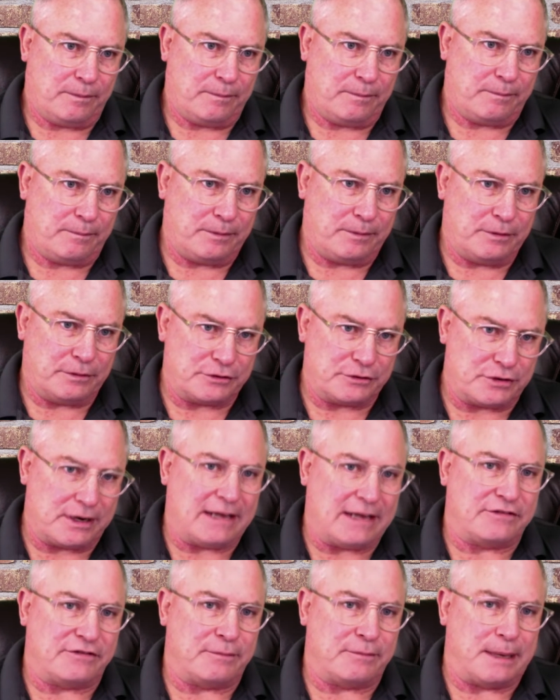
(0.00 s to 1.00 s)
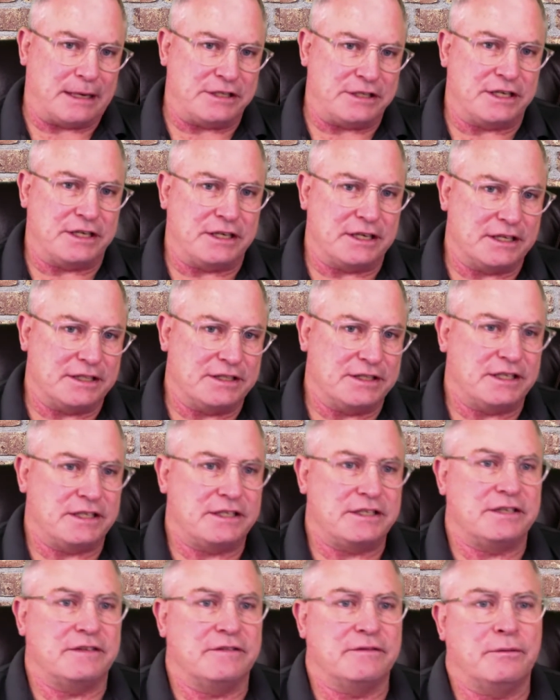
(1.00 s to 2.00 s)
your transformation
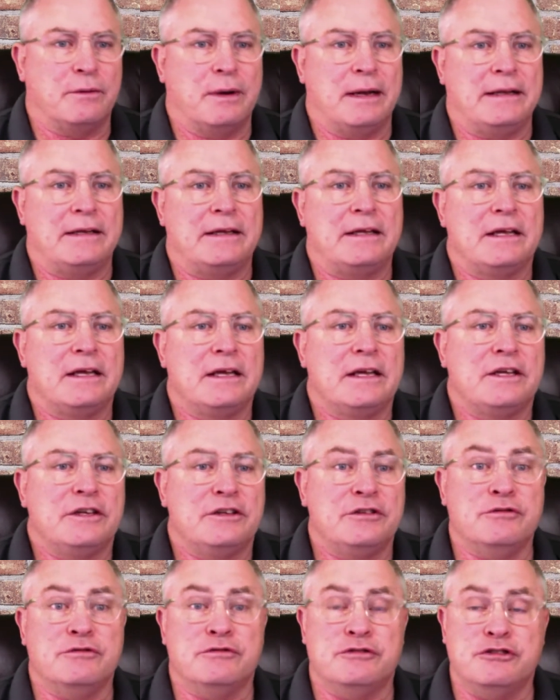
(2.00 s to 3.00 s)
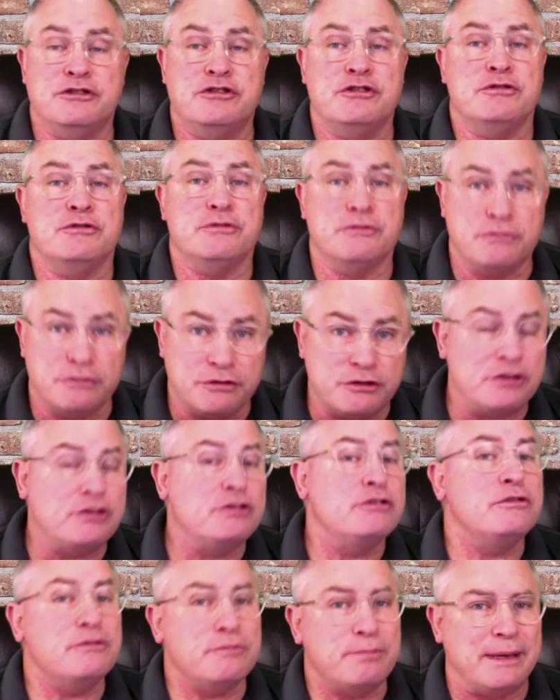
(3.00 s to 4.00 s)
consists of what you do
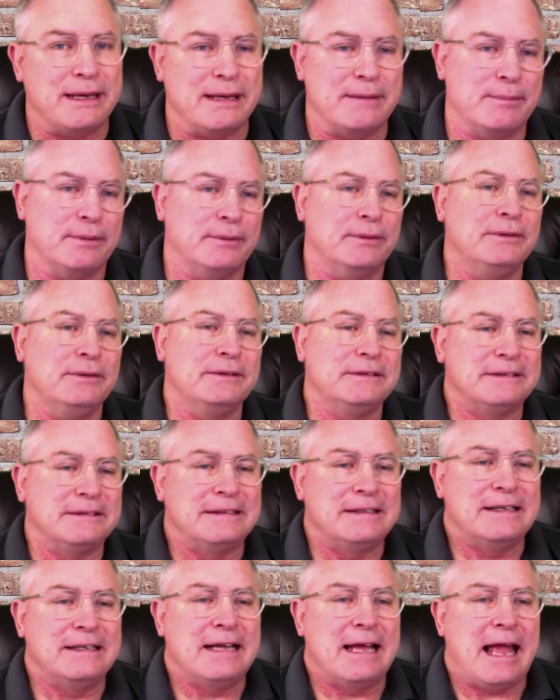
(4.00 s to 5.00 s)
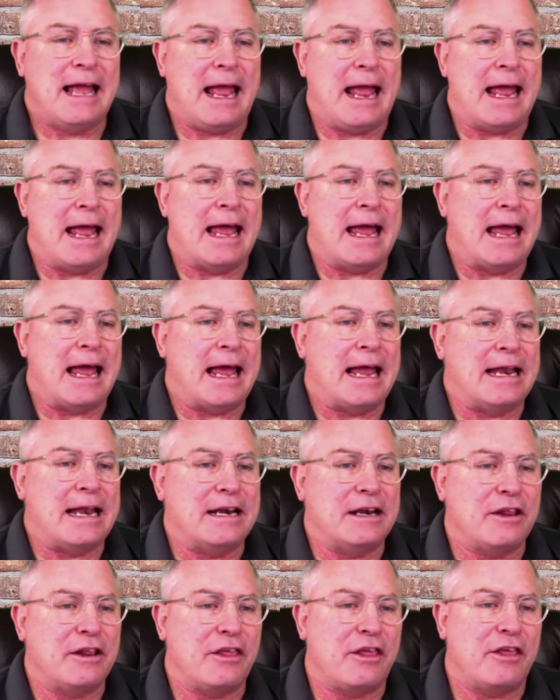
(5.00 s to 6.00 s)
to people,
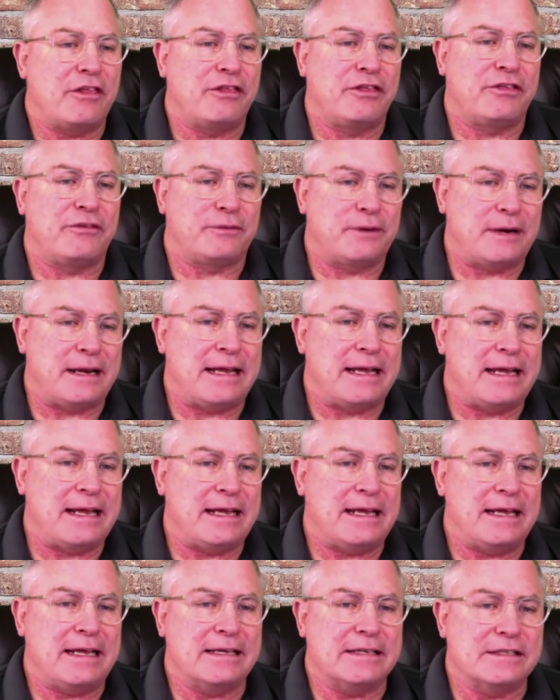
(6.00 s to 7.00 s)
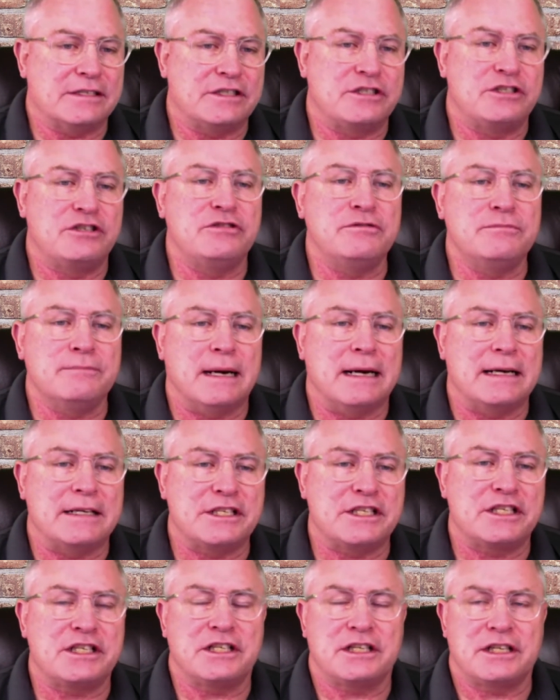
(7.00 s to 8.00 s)
and 3 is too
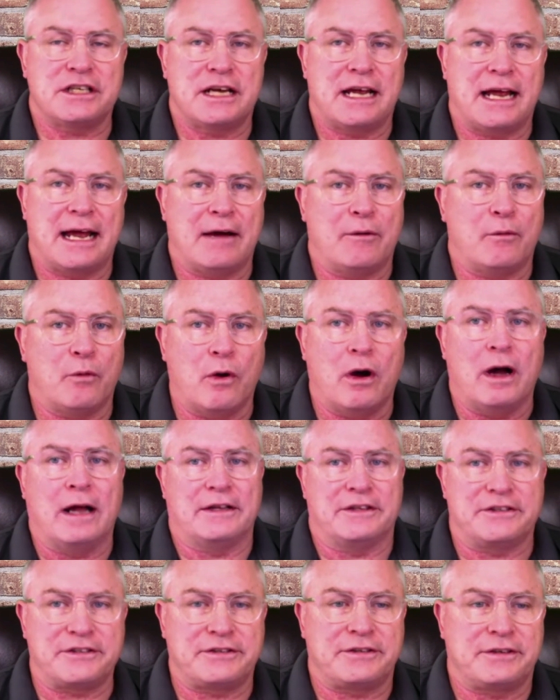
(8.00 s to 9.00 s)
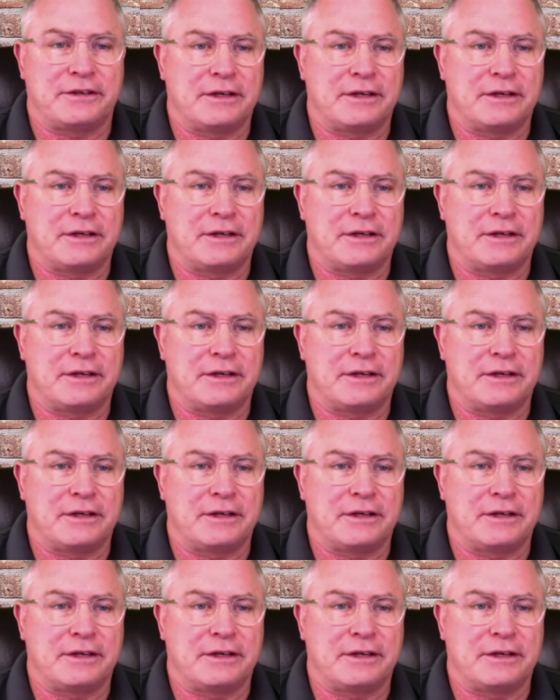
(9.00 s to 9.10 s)
much at once.